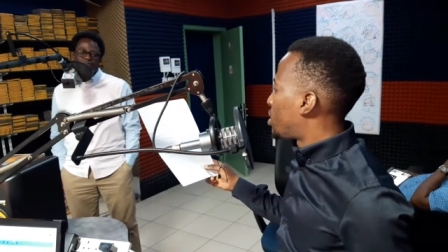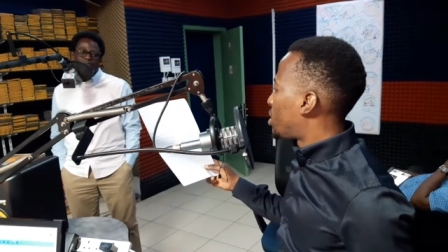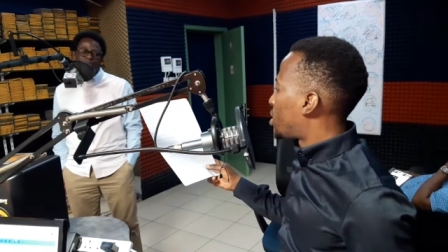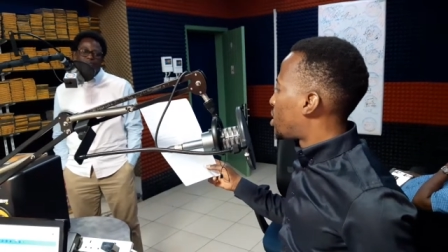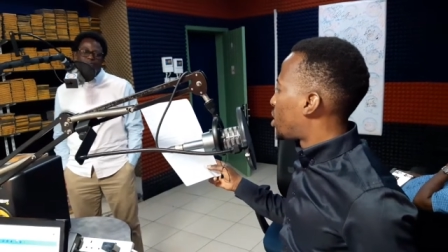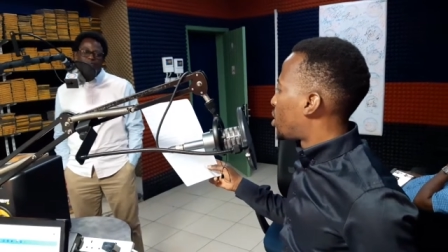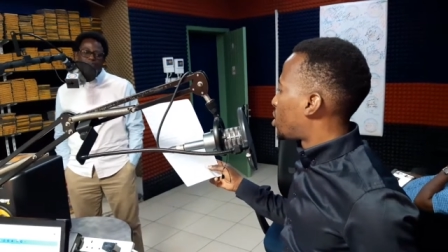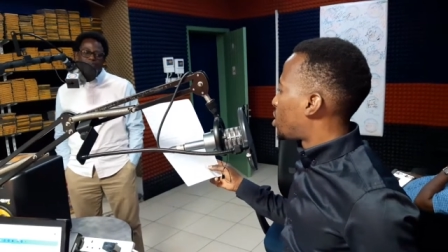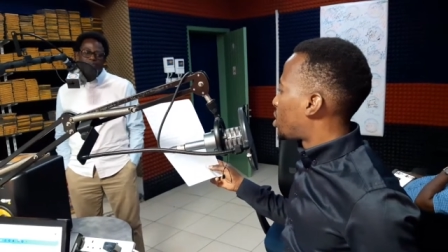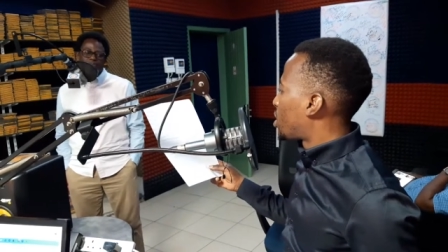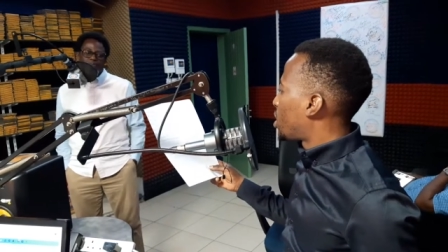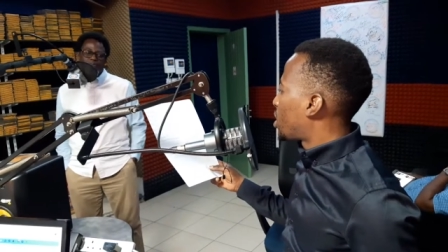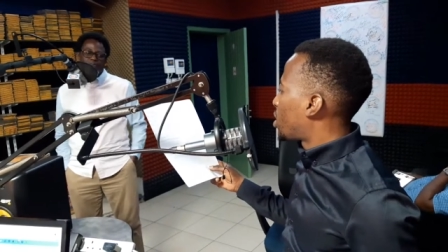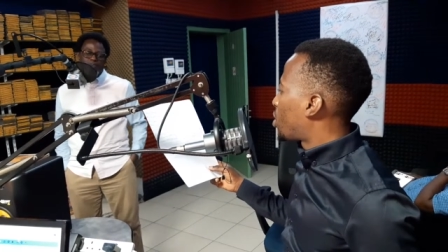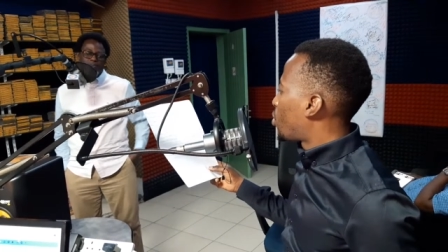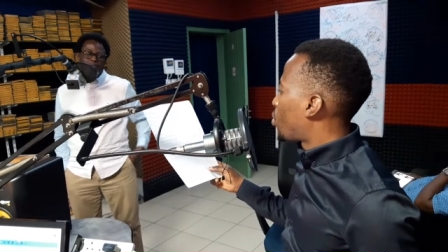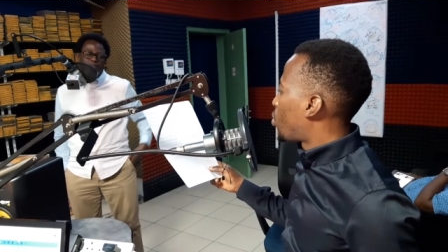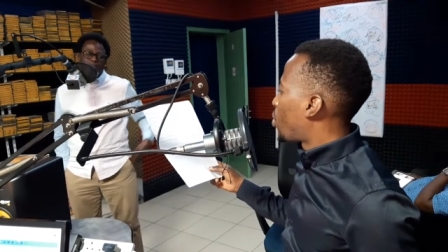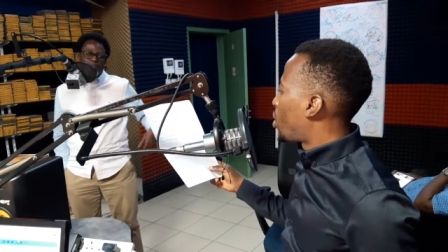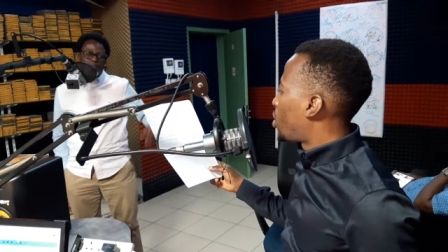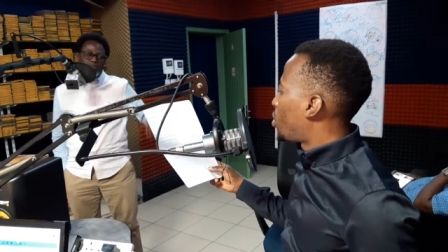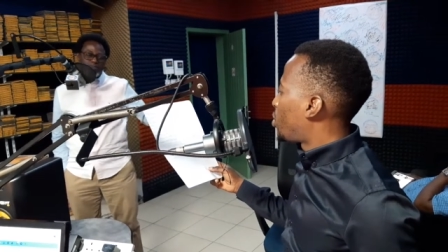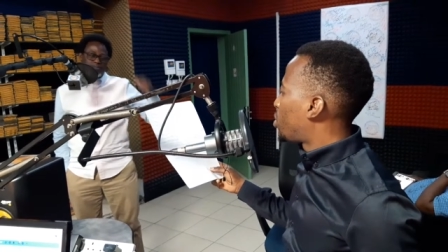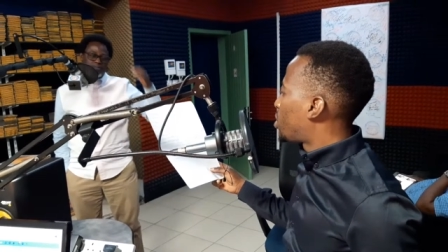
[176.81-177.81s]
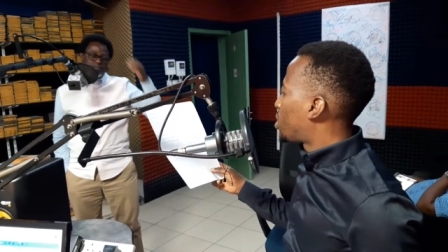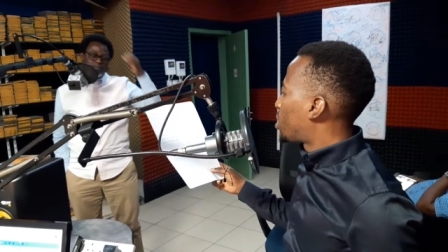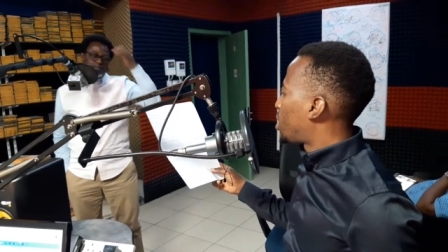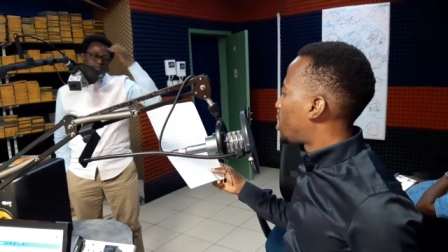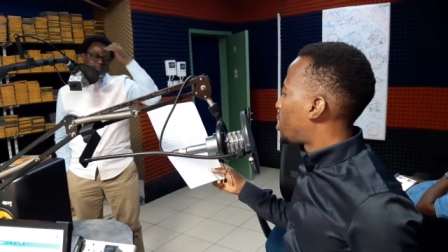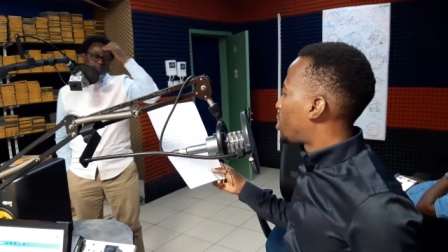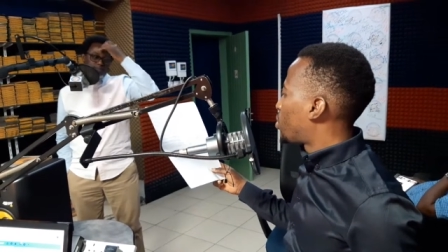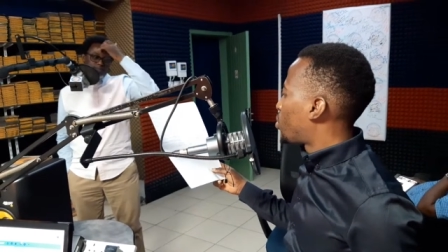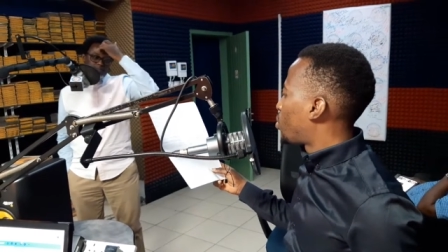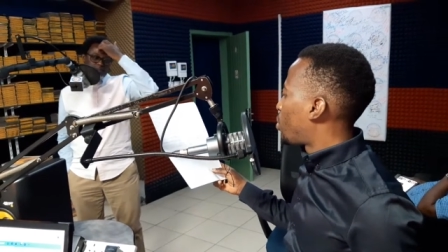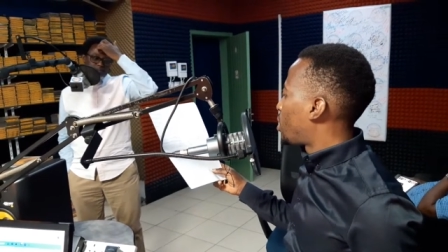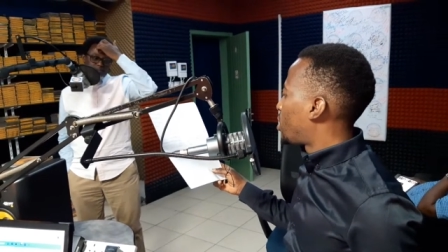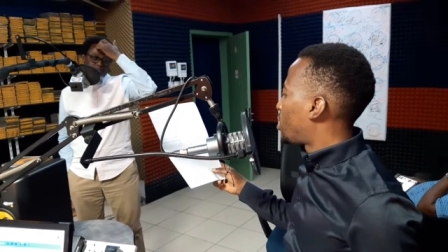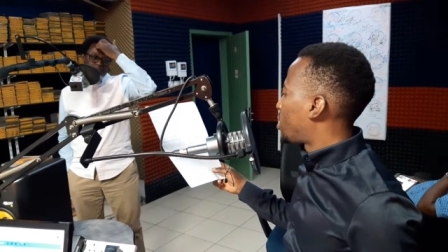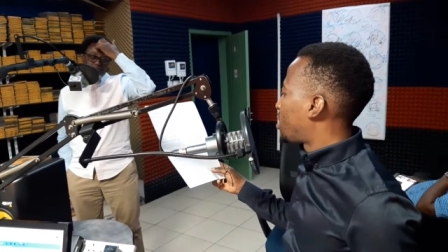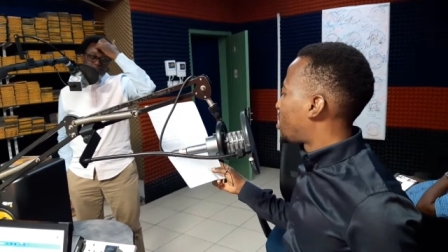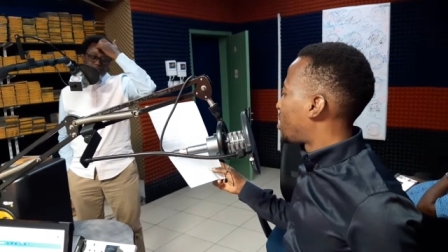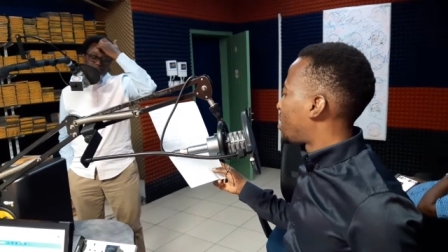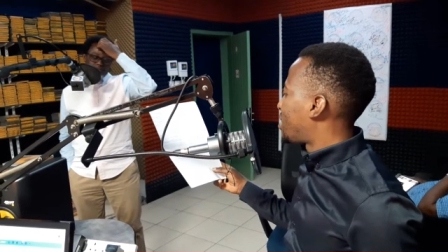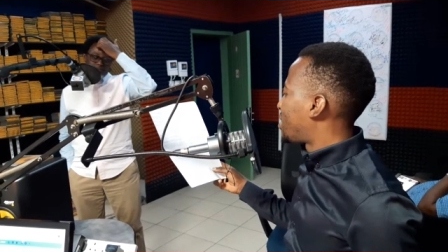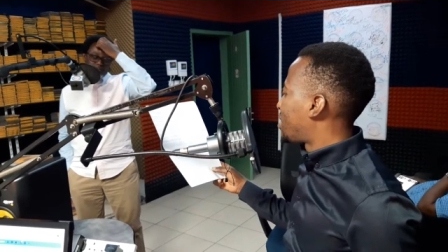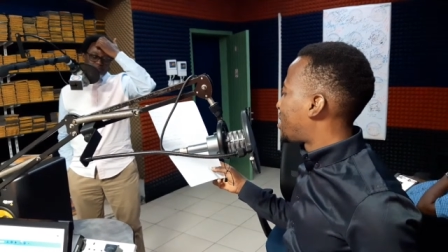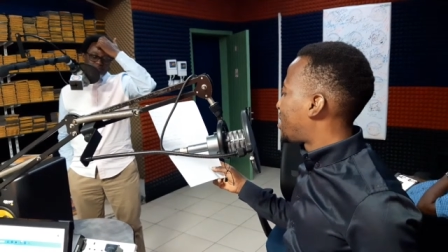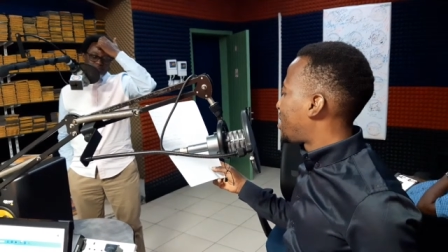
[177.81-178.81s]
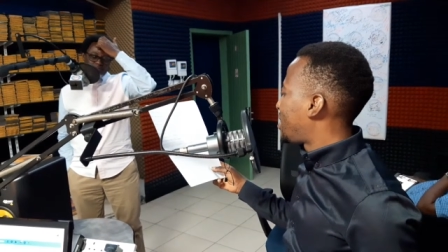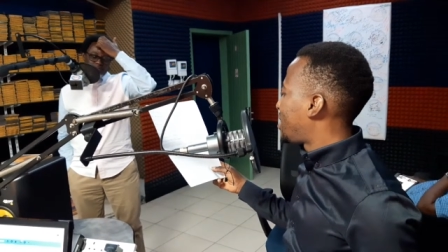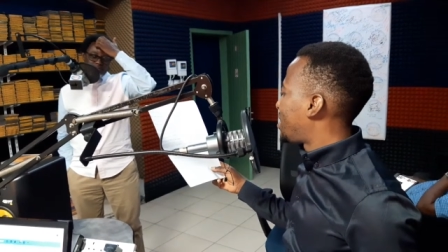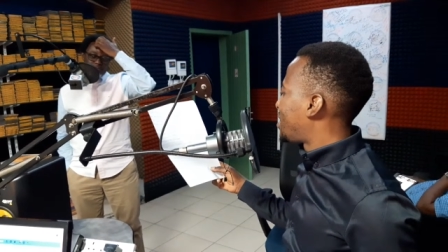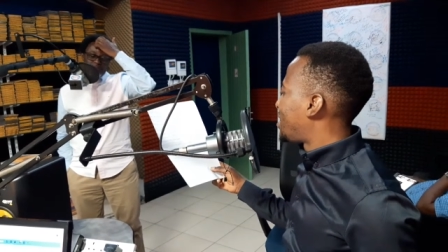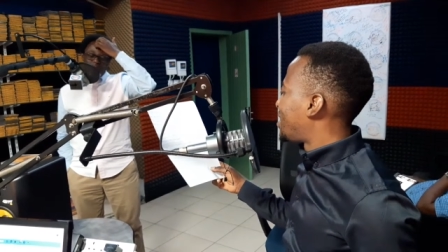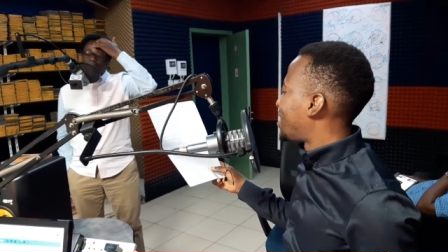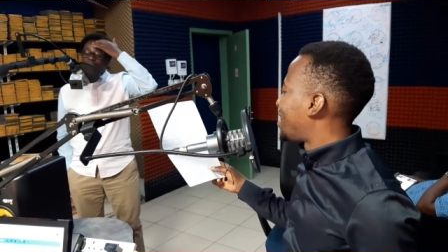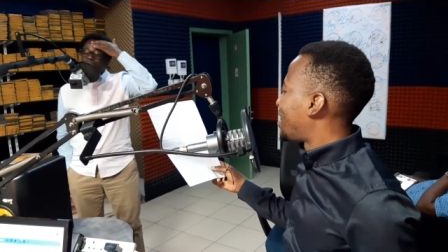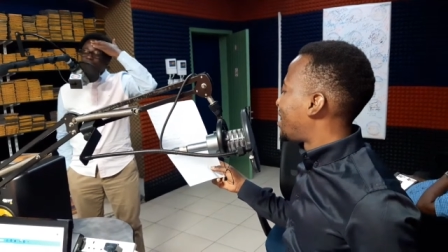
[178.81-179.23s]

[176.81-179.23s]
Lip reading: Celtic 106-116.